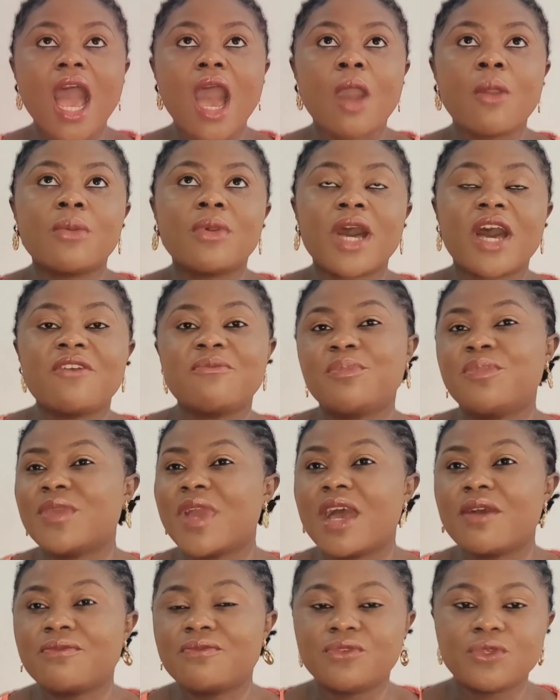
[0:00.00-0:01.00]

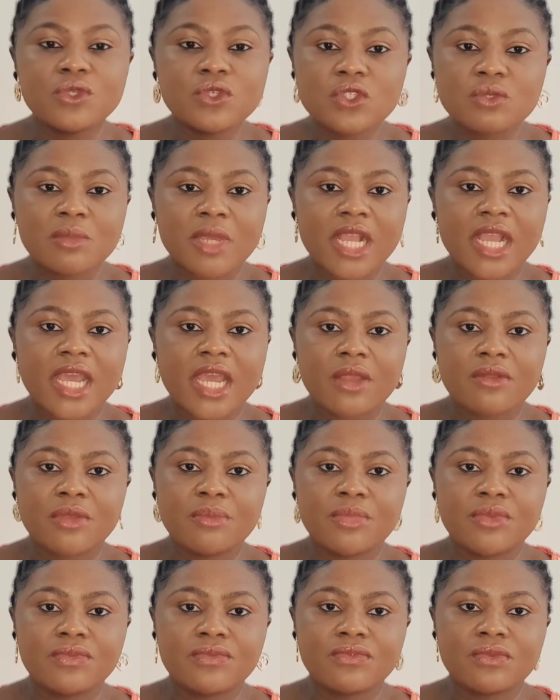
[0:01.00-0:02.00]
I've used
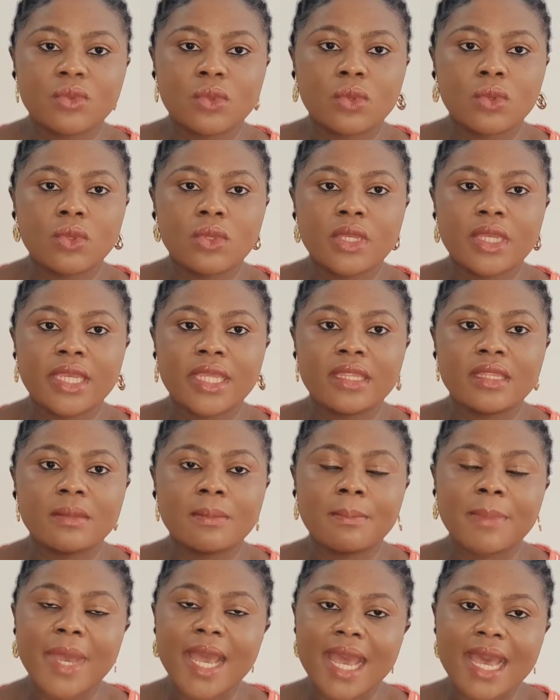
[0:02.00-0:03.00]
Makari before in the
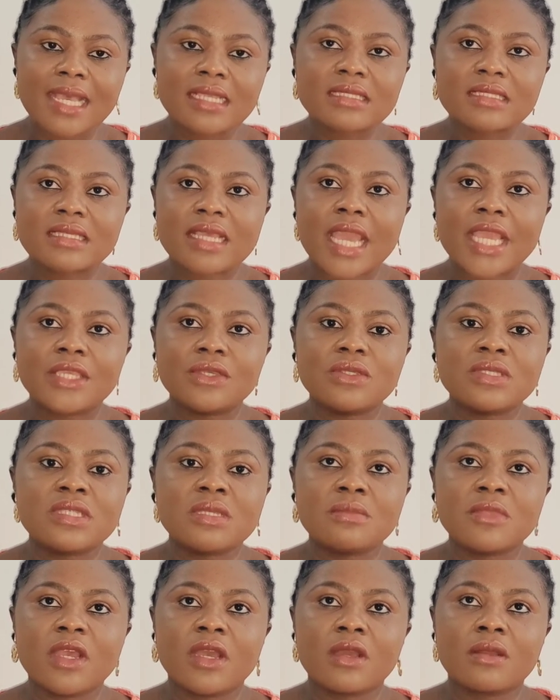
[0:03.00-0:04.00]
past. I used
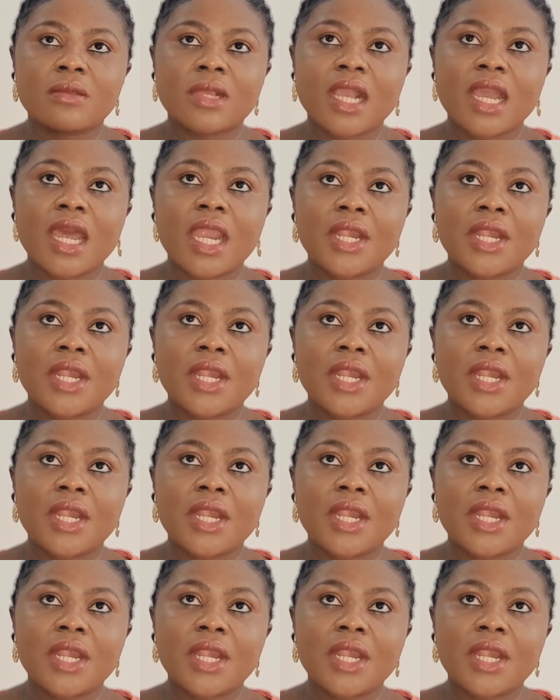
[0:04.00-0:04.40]
the one